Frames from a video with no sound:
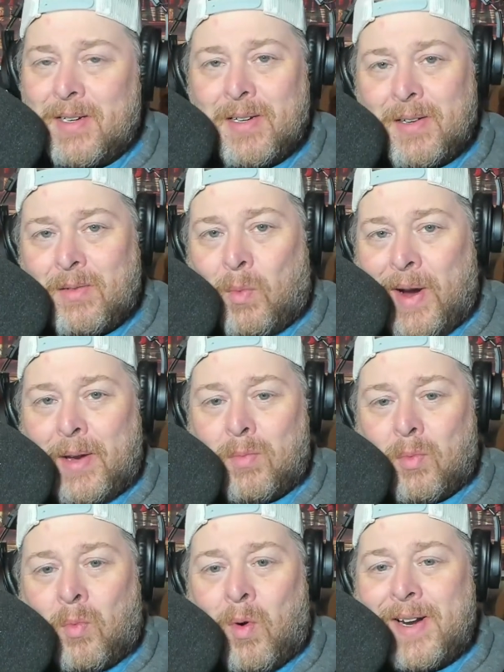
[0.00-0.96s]
wait,
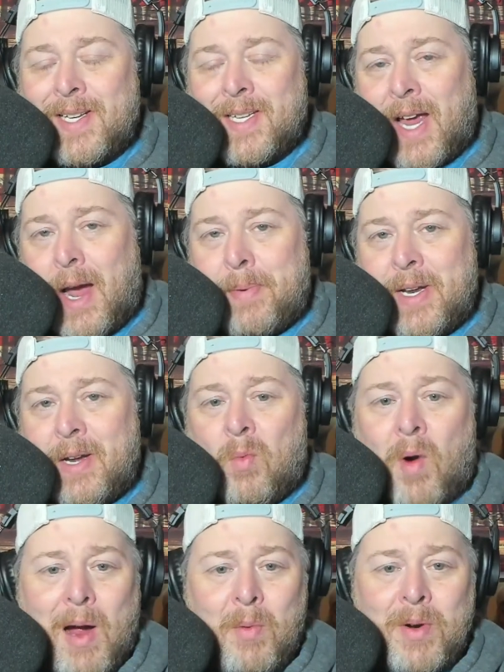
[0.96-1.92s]
what is happening?
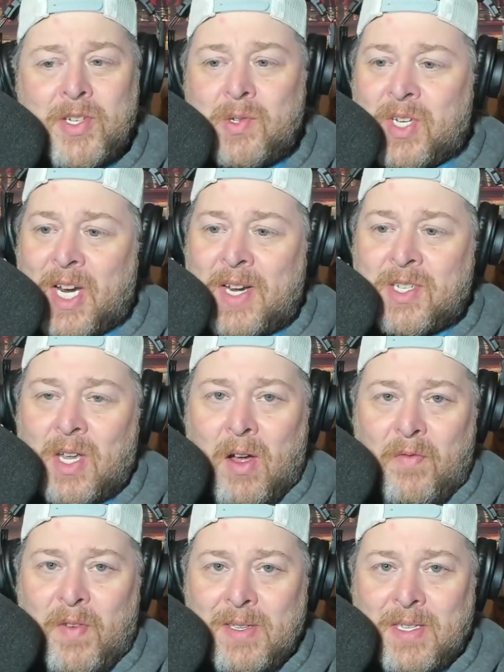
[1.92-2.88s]
Why would you change the
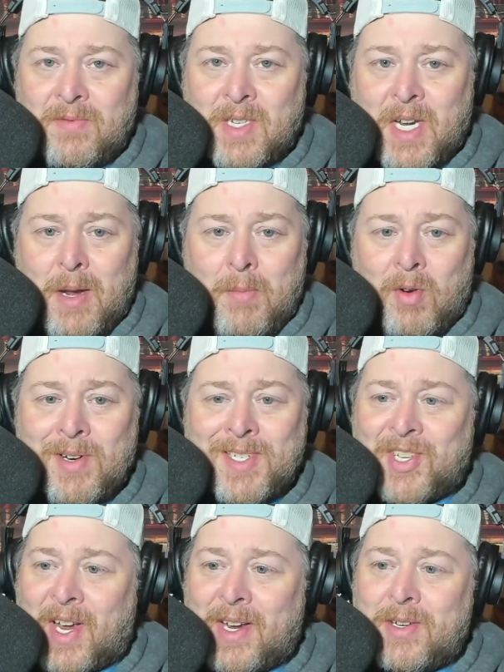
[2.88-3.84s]
offensive scheme on a
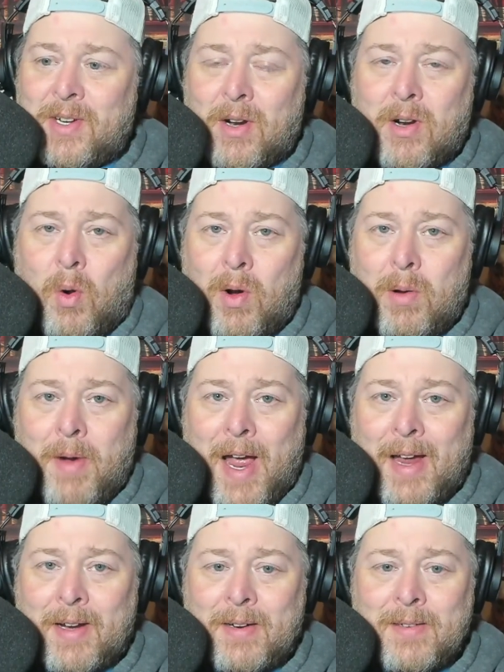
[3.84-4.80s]
second year
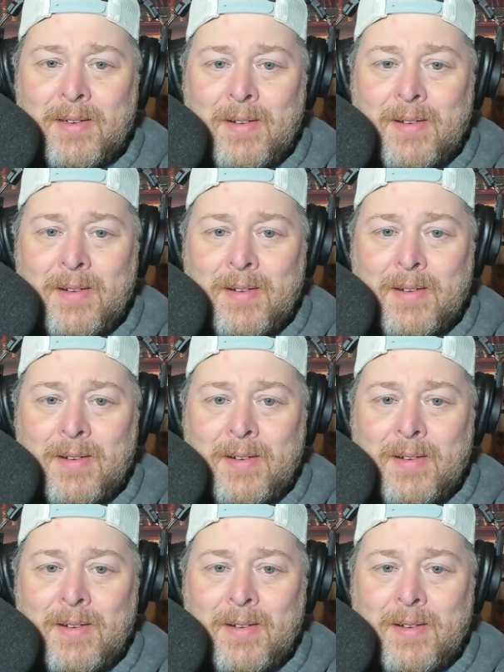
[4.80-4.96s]
quarterback